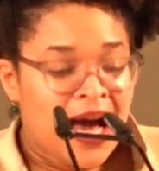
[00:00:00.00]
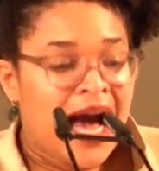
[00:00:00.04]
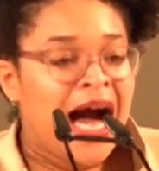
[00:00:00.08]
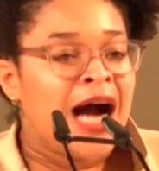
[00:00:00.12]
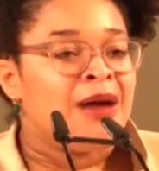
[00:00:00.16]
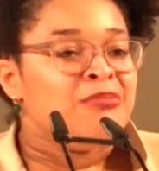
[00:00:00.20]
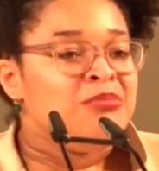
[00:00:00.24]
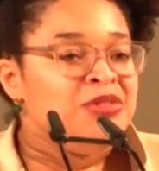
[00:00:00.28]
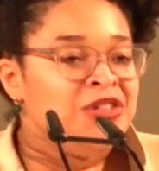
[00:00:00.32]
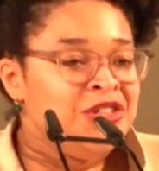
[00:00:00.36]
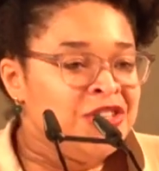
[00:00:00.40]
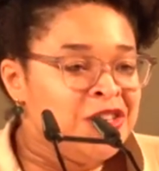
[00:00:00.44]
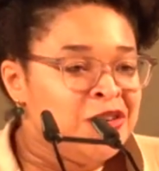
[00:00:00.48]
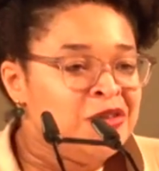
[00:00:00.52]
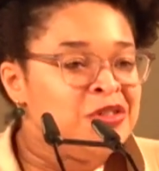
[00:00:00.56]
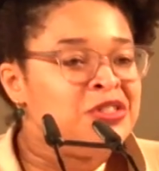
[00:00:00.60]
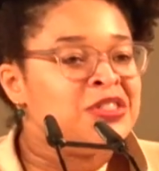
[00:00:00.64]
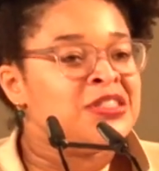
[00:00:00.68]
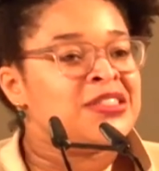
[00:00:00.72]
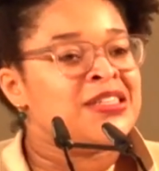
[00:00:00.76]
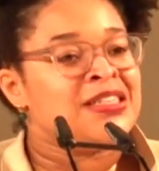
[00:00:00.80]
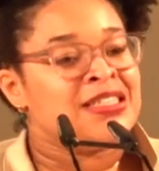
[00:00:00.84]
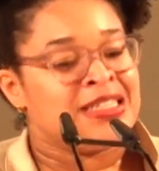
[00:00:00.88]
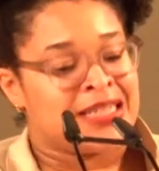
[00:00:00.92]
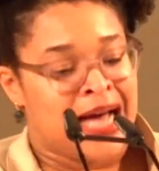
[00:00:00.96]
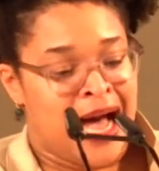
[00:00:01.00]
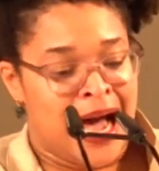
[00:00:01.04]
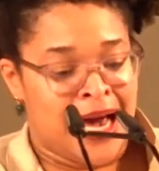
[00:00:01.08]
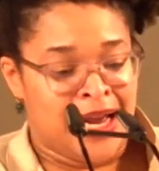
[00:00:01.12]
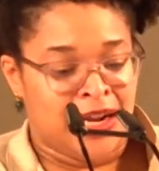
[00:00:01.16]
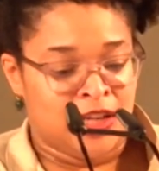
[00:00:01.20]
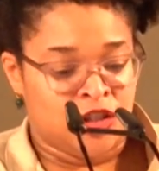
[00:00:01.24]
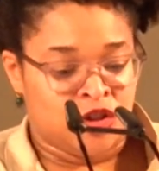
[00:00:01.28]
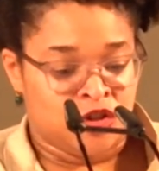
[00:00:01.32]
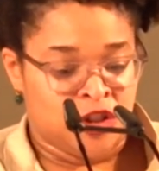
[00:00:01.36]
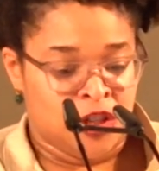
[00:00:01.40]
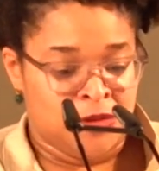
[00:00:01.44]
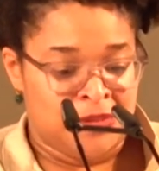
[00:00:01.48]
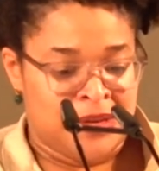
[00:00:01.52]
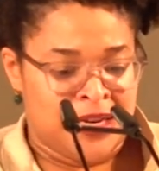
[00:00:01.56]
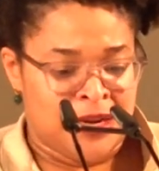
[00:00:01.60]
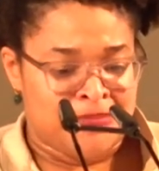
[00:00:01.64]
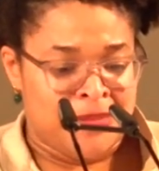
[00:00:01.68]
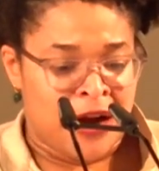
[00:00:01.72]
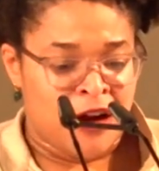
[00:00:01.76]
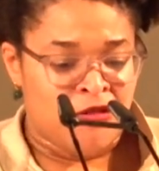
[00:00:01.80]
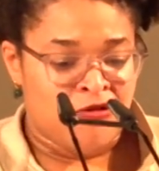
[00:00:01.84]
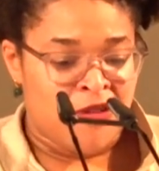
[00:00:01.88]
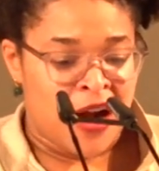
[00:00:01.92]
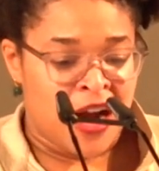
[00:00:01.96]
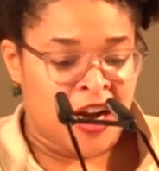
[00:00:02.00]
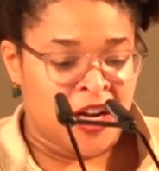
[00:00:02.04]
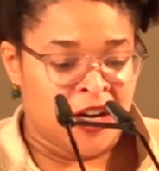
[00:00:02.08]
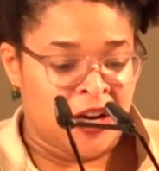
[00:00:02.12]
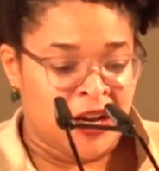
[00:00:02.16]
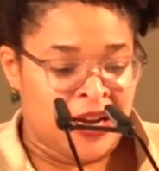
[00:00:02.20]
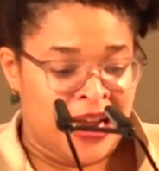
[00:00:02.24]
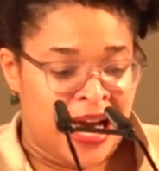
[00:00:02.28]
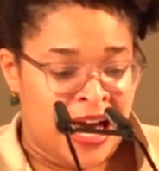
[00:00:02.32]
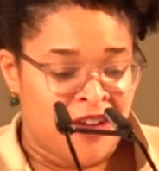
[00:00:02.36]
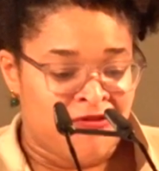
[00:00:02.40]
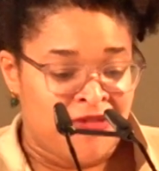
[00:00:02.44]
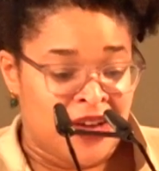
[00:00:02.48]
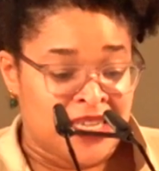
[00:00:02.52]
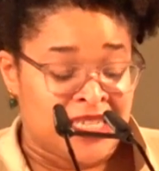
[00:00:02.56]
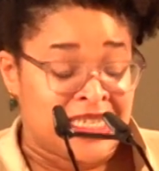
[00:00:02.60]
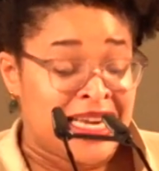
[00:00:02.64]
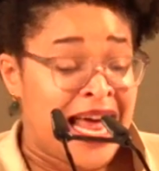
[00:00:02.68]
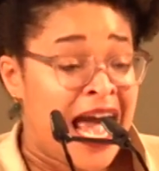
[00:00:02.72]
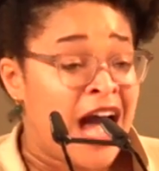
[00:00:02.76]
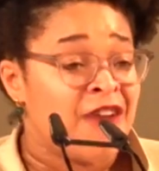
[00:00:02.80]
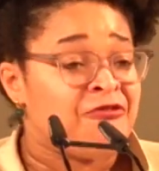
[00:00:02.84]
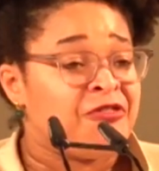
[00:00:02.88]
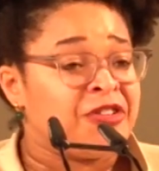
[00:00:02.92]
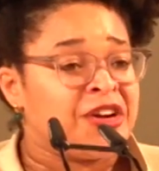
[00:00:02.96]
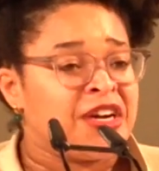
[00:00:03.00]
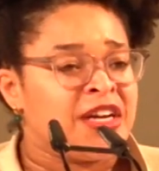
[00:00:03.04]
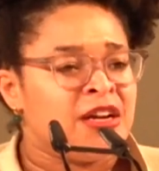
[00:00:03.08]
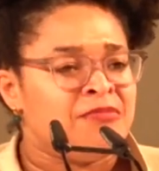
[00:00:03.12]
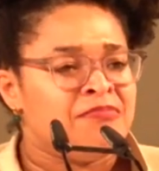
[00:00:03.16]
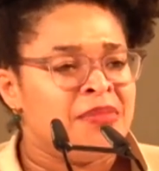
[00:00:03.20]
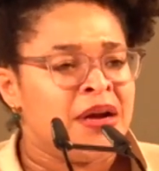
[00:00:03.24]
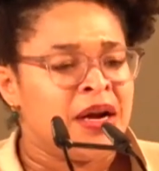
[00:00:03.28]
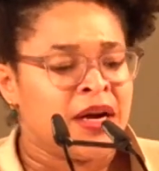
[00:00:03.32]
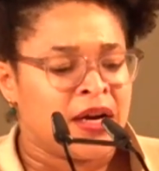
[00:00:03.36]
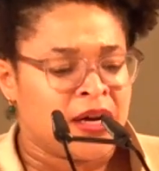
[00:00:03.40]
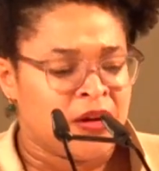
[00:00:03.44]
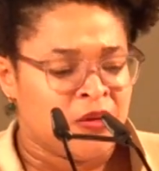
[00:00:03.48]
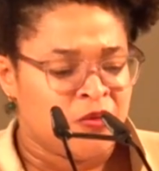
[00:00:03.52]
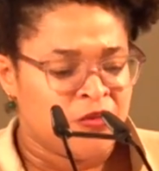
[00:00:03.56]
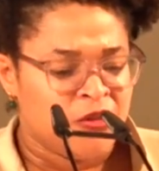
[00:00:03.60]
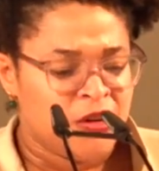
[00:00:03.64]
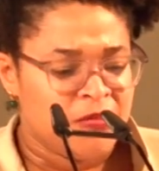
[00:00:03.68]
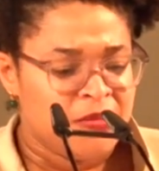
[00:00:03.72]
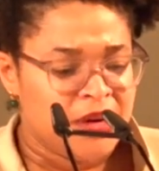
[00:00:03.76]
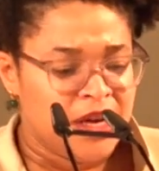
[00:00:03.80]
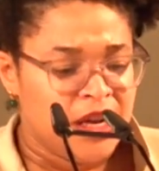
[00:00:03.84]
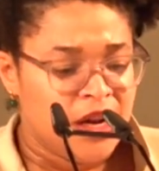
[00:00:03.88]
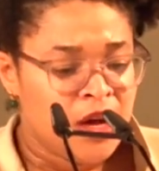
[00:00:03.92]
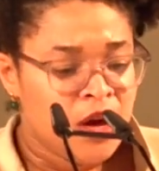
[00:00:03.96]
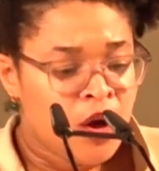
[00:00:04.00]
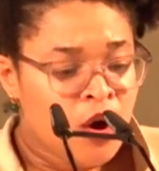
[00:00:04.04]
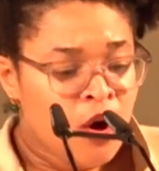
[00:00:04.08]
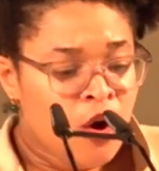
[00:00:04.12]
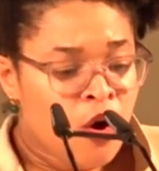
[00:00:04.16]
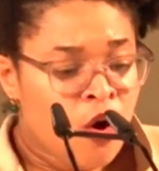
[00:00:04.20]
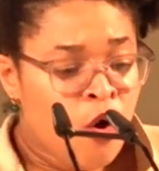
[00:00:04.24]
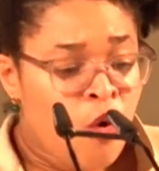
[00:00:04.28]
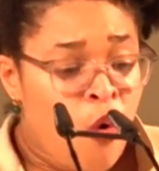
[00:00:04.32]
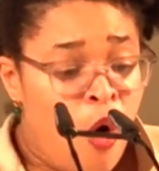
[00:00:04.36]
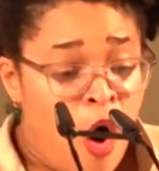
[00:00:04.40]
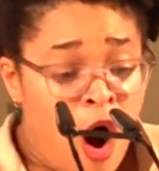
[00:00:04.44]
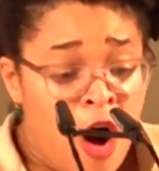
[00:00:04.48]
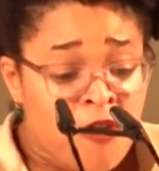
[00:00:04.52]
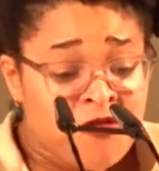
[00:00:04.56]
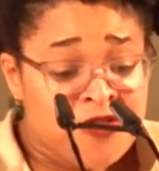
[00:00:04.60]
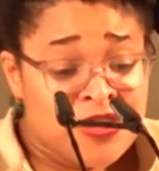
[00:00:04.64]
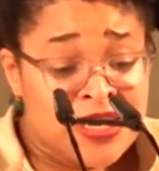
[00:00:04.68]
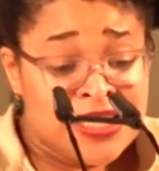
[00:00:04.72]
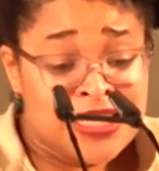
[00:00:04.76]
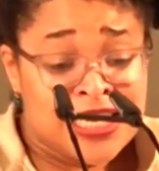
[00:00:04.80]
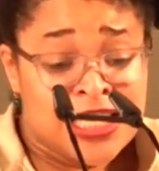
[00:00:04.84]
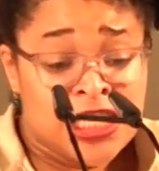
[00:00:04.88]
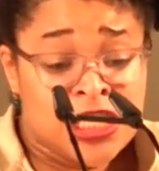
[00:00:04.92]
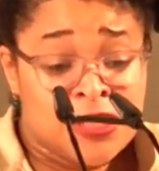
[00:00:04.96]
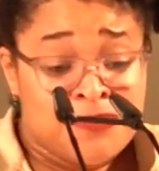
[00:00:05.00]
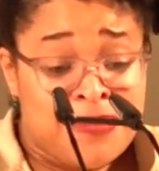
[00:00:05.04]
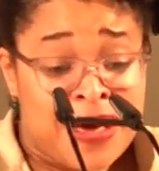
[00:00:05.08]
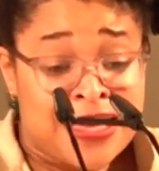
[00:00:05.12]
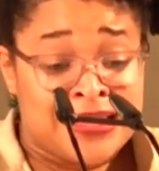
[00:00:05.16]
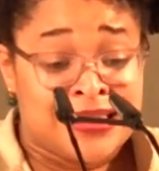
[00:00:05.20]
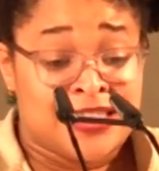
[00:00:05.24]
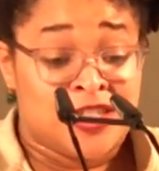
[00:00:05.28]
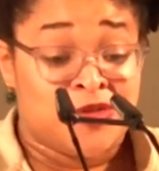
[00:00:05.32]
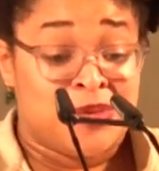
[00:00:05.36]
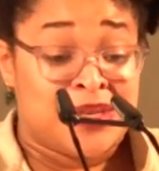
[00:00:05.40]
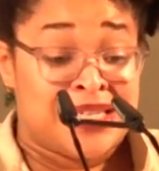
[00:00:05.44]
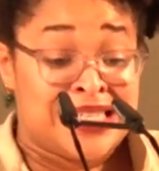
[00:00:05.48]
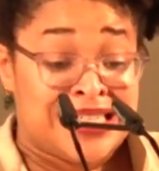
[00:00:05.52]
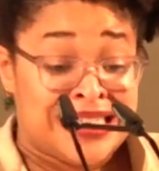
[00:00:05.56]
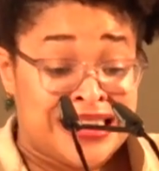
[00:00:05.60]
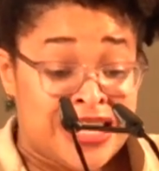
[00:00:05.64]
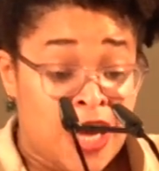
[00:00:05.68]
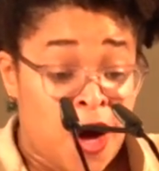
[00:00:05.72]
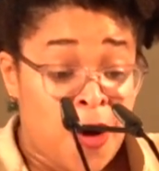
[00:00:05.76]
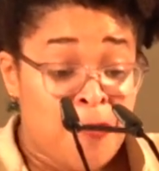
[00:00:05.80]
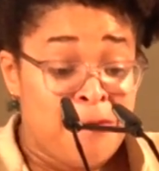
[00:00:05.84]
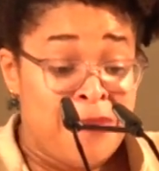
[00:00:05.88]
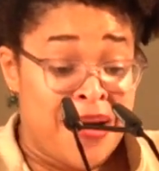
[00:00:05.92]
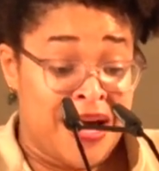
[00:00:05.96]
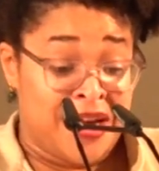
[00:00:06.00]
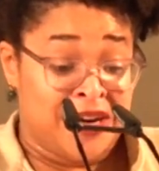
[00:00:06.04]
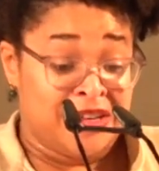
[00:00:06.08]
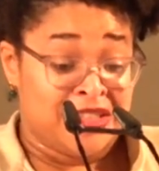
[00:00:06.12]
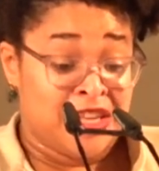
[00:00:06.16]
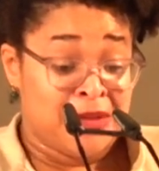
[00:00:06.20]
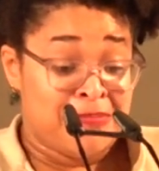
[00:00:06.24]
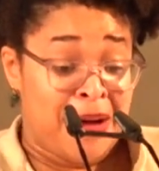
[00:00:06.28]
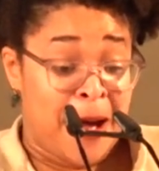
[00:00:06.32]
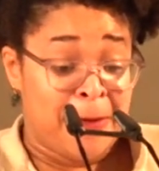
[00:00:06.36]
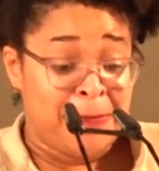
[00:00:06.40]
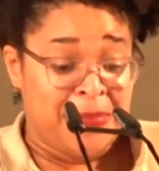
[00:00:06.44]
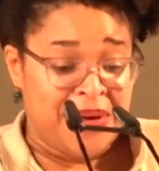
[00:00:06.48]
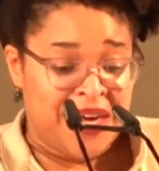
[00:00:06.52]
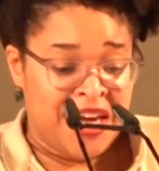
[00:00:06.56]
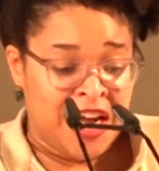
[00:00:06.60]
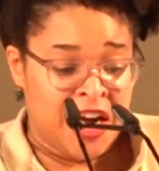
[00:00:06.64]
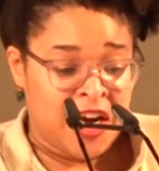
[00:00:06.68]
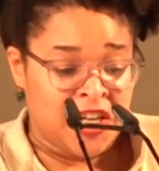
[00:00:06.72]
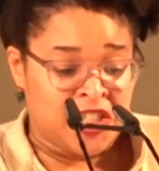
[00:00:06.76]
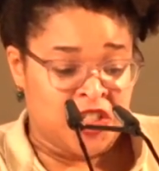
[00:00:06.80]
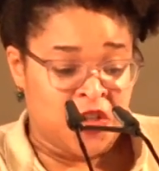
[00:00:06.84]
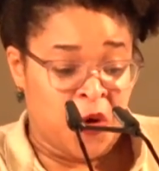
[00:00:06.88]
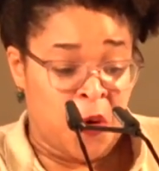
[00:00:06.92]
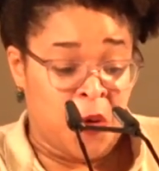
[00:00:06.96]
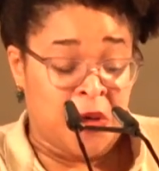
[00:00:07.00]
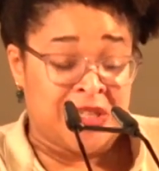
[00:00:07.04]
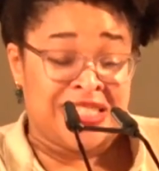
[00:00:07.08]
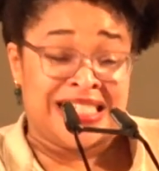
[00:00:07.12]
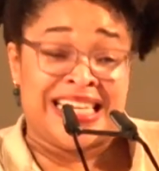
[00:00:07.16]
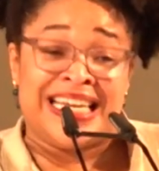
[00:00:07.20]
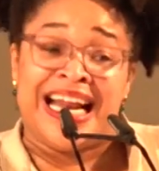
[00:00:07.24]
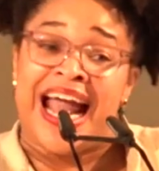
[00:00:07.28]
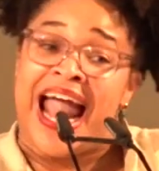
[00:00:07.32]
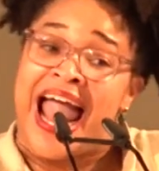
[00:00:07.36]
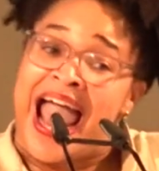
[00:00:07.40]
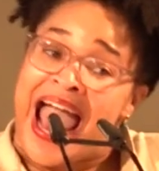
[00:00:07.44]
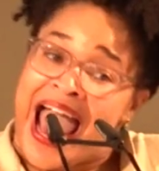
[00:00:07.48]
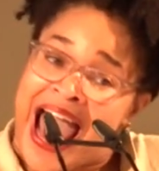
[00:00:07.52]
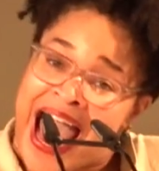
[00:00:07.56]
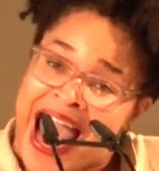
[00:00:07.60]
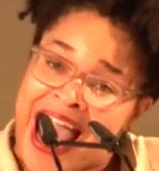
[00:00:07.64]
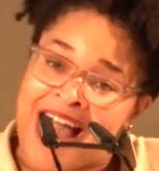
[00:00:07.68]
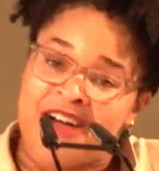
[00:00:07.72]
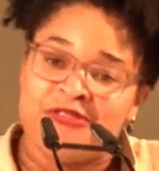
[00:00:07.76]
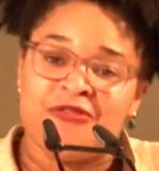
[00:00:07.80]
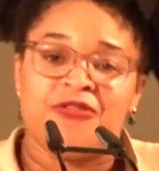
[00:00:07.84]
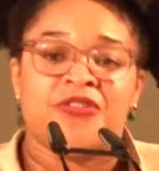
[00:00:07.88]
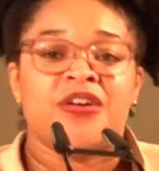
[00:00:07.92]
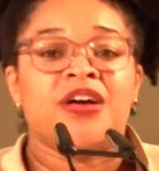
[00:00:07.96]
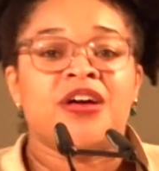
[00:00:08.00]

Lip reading: I'm used to this kind of treatment in my regular life as an African American woman who often is expected to excel better than my peers in order to get half